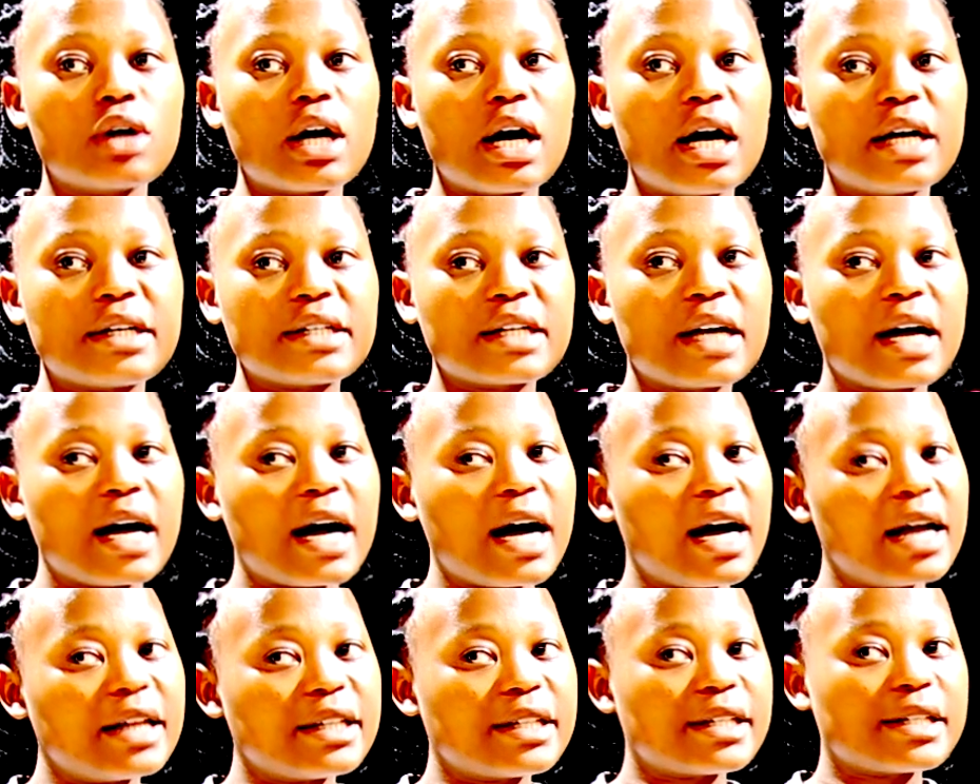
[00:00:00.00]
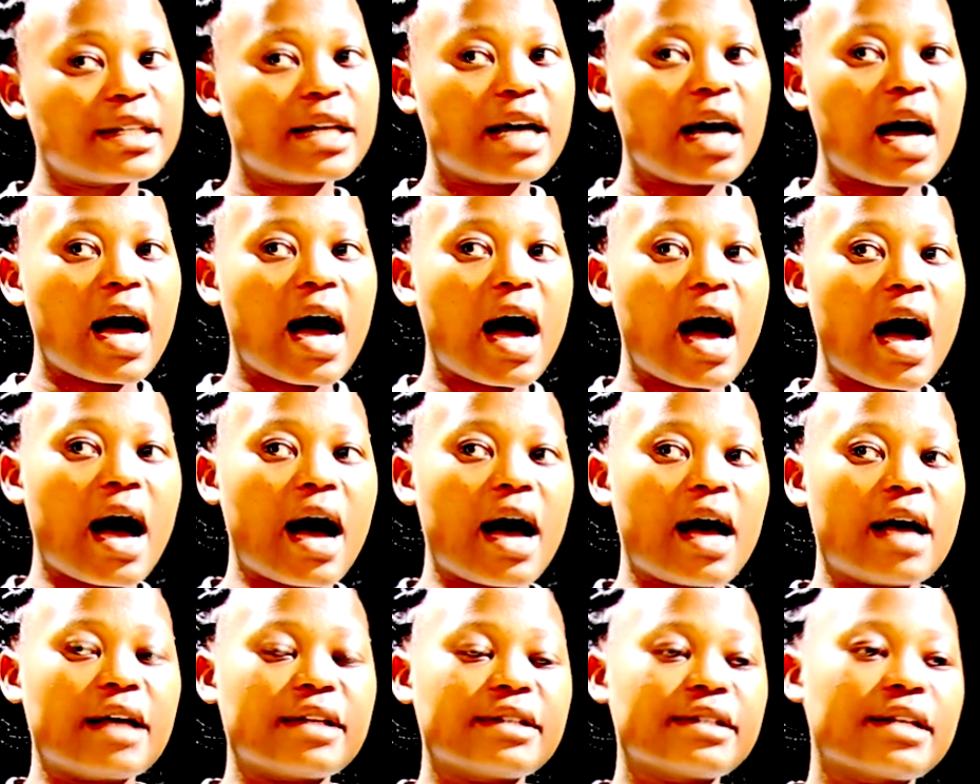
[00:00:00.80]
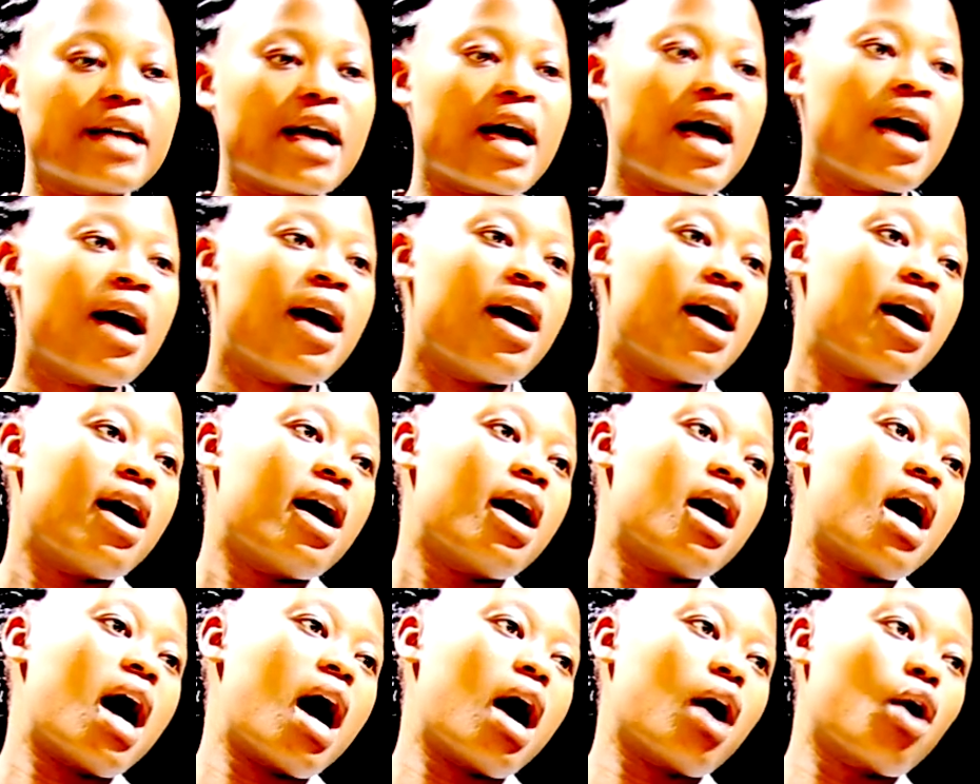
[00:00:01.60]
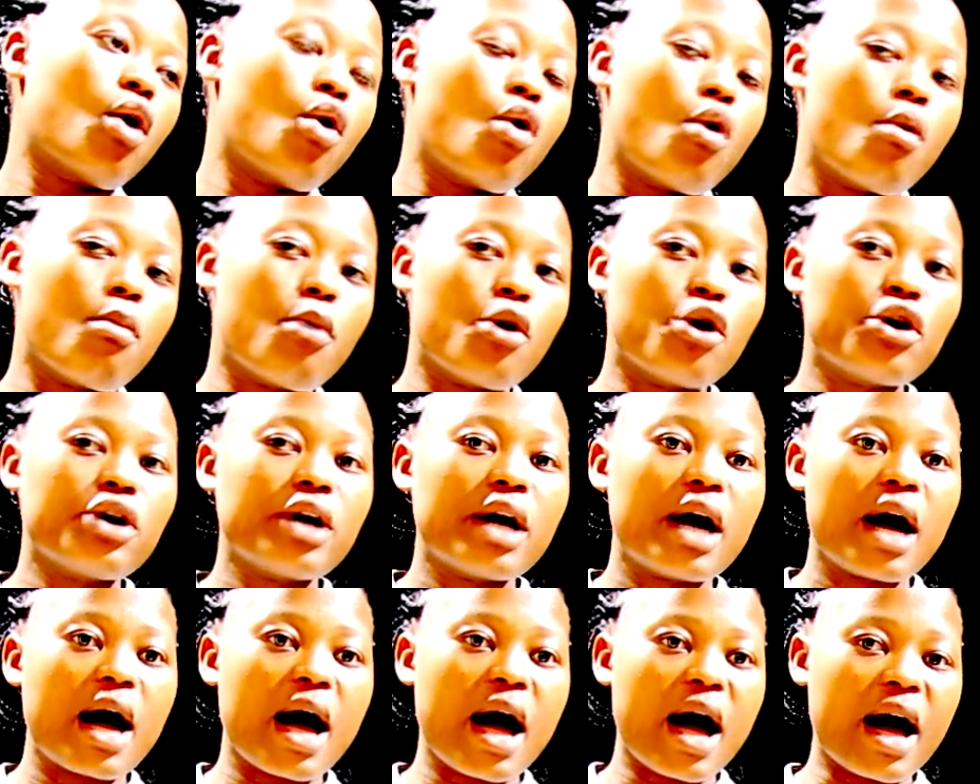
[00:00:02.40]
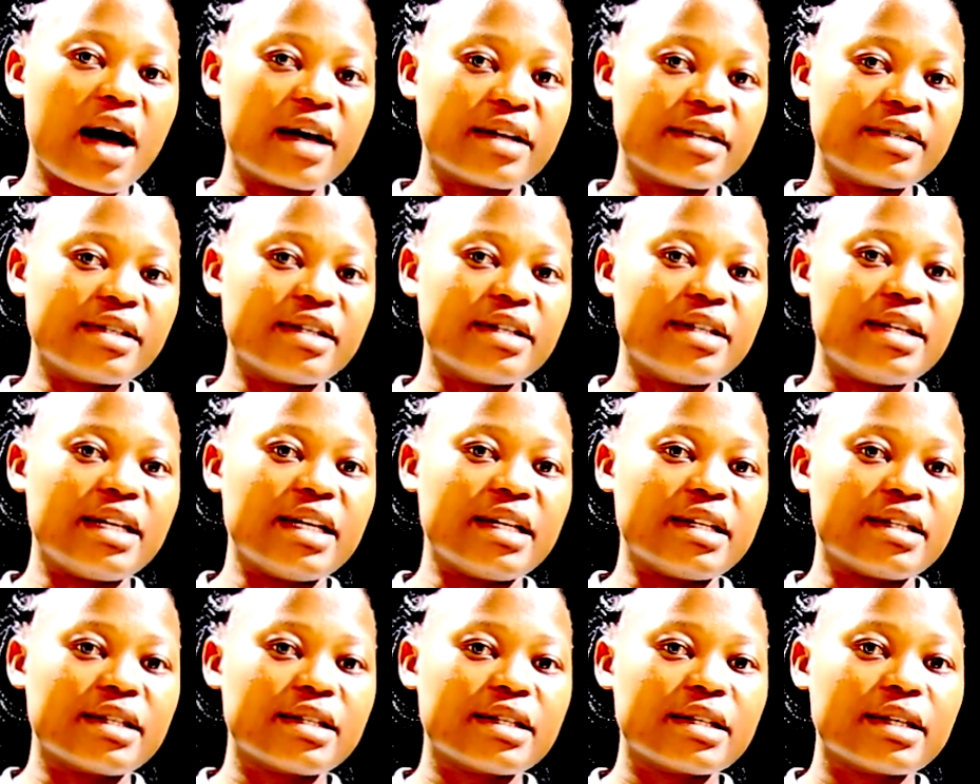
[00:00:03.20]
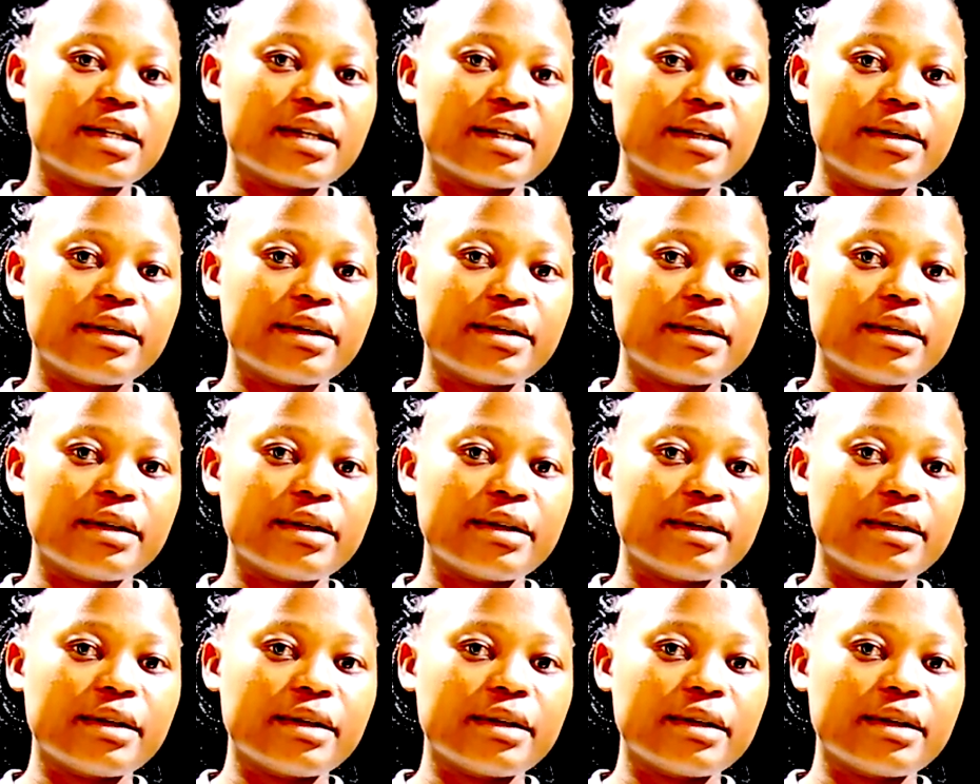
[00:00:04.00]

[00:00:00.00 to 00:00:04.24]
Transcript: at cuts as a common accident.